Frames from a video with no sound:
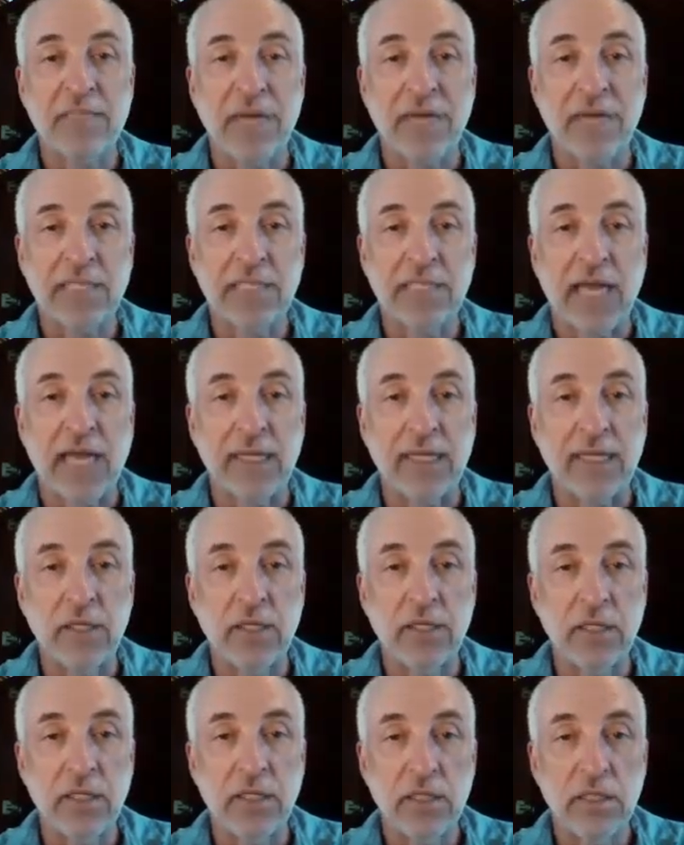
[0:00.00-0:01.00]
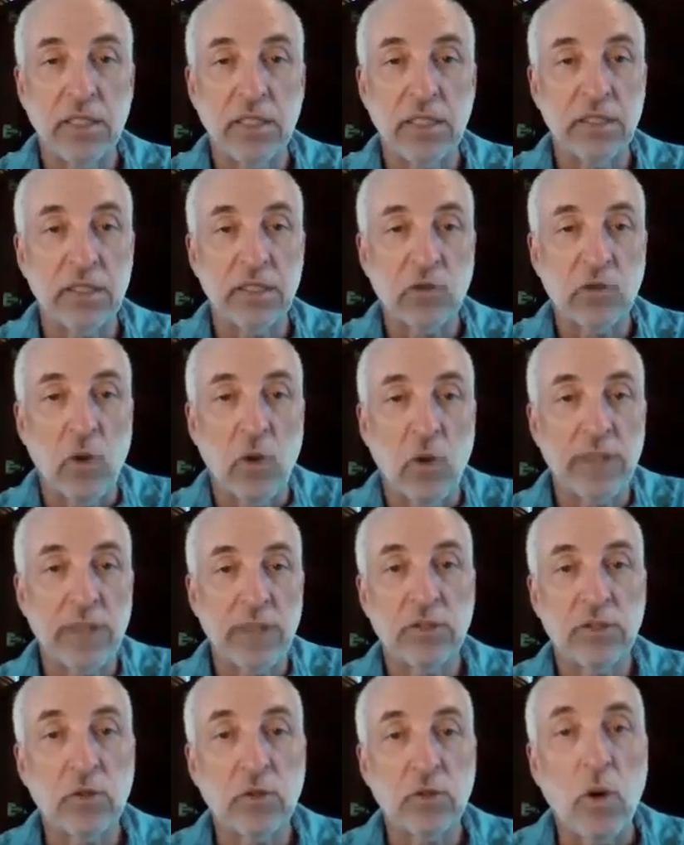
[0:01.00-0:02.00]
maximized likelihood is
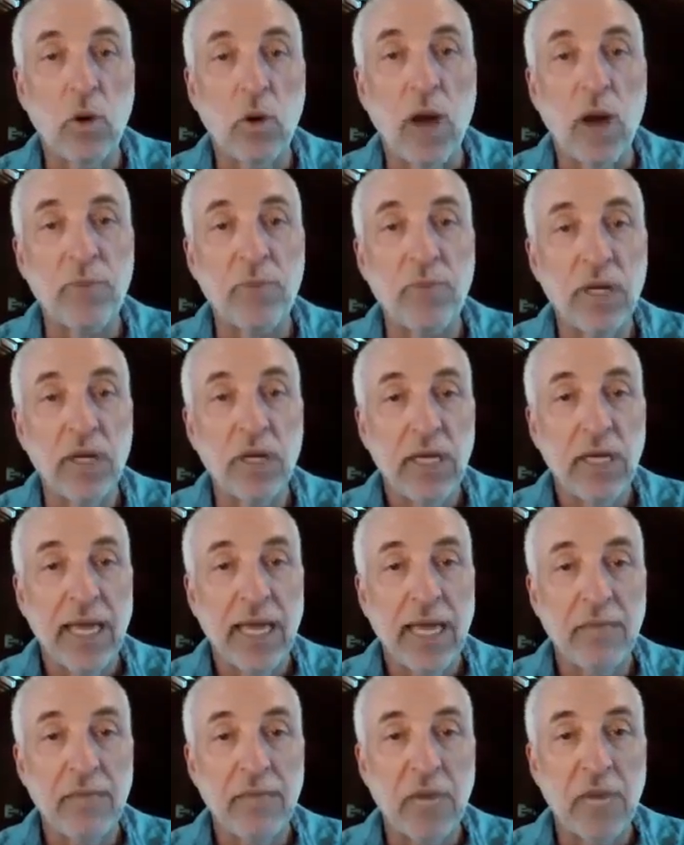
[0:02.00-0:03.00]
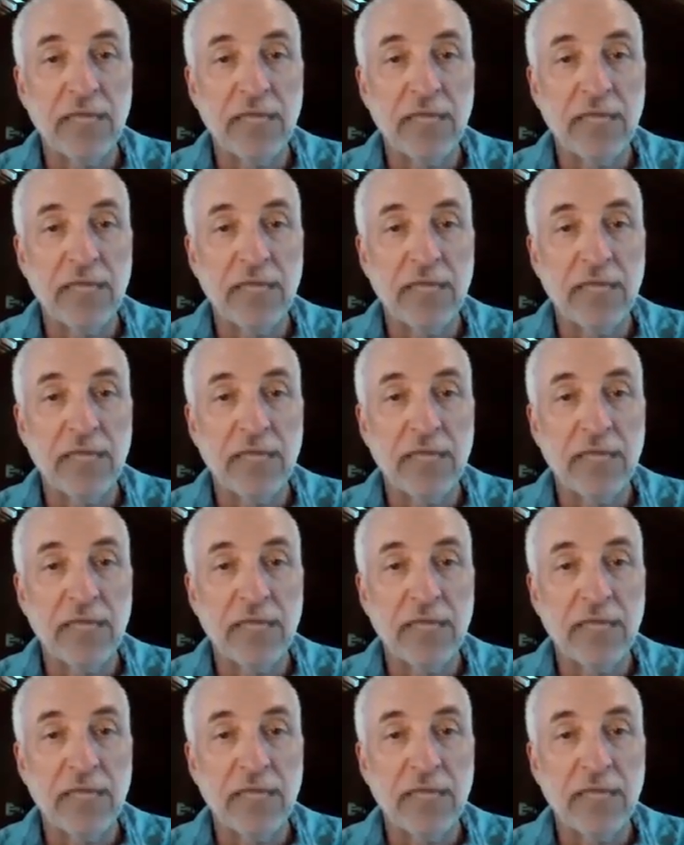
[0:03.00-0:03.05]
going to go up